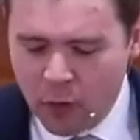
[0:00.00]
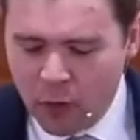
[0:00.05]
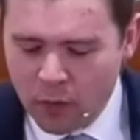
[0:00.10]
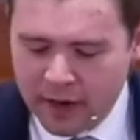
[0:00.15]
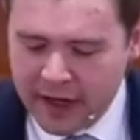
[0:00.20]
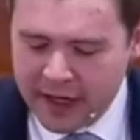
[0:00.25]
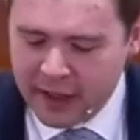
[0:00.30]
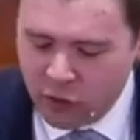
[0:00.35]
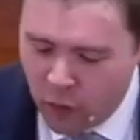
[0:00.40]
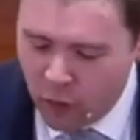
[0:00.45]

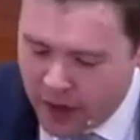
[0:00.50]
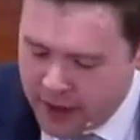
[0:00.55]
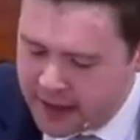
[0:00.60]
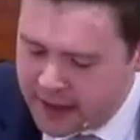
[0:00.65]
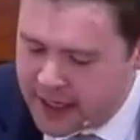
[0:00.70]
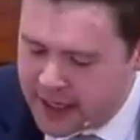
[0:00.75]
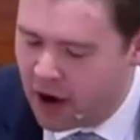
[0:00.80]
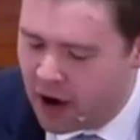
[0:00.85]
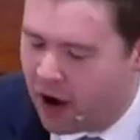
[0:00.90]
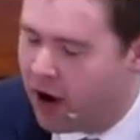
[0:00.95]
only
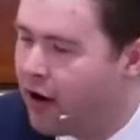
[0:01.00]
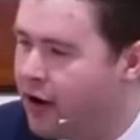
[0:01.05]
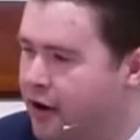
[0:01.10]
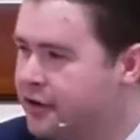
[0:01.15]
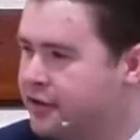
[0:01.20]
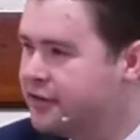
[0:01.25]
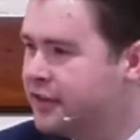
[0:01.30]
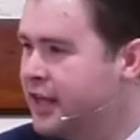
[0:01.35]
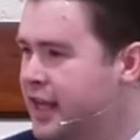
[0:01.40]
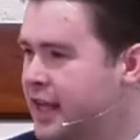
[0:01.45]
20
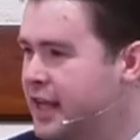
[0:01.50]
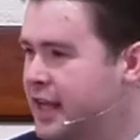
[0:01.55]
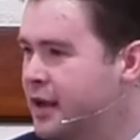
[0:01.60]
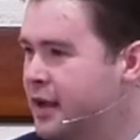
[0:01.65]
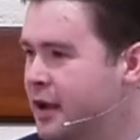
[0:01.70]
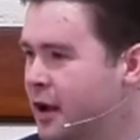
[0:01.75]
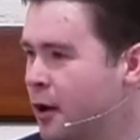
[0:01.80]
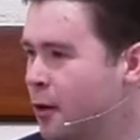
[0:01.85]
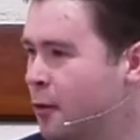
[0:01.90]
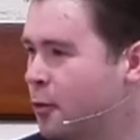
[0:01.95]
hours,
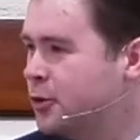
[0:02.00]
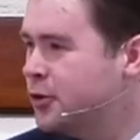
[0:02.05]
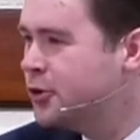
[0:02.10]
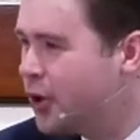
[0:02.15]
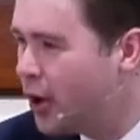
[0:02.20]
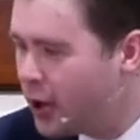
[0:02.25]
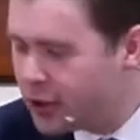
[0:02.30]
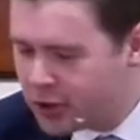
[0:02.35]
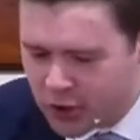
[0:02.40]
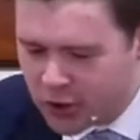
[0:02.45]
he was
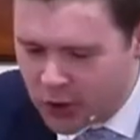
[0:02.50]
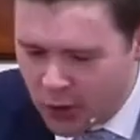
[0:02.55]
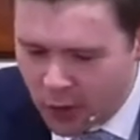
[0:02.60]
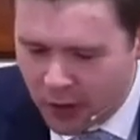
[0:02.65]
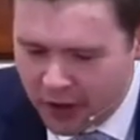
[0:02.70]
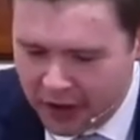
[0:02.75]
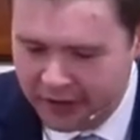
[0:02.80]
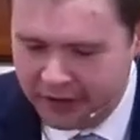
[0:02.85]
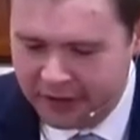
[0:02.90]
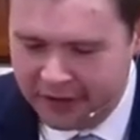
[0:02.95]
cut
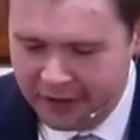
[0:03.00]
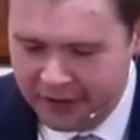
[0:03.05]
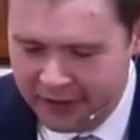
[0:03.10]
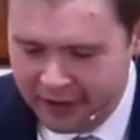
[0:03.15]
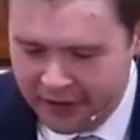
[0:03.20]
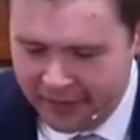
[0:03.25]
short.